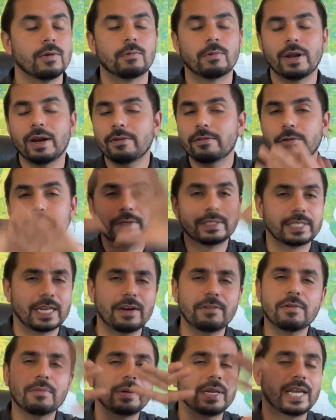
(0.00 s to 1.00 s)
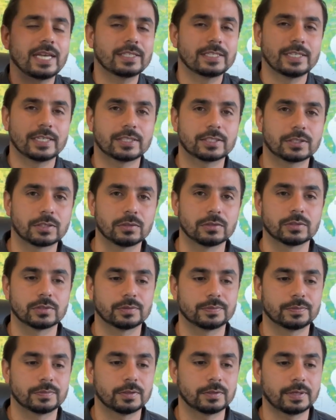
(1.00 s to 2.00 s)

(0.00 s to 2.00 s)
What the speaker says: Whatever reason, everybody has an excuse,